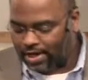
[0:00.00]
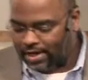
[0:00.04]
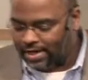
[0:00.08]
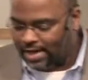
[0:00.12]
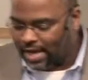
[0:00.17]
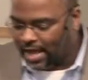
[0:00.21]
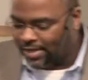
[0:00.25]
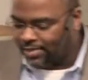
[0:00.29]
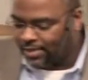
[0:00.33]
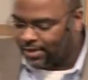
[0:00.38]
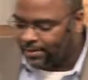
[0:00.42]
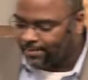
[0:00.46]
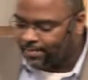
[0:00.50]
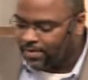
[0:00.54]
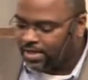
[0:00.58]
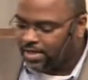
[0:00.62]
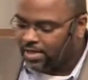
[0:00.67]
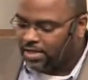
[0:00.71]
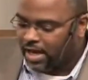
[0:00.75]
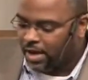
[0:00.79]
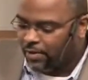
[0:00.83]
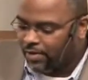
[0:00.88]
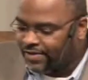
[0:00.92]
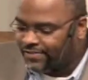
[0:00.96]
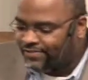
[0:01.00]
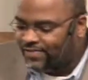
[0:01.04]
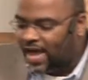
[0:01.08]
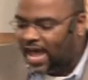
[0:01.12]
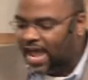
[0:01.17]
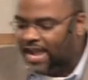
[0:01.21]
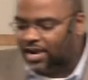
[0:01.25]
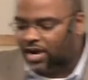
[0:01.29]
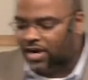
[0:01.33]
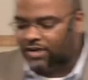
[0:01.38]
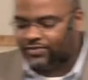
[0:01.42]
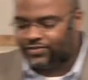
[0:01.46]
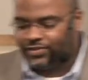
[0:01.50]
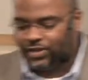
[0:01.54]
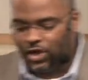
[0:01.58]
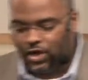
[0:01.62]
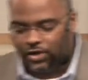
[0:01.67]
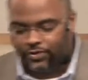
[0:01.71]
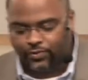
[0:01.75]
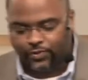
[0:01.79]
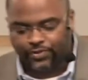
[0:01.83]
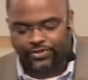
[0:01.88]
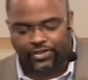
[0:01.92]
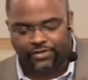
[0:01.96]
another? And we find
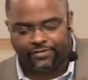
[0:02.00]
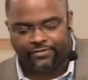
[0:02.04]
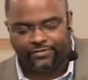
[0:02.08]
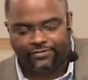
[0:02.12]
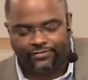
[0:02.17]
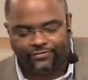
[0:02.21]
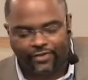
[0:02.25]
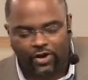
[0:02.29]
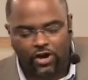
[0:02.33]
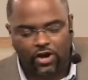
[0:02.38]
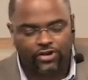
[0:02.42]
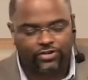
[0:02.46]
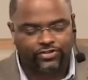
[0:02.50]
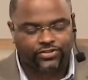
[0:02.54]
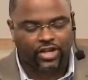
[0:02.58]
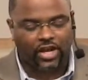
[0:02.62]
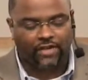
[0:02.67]
ourselves with the first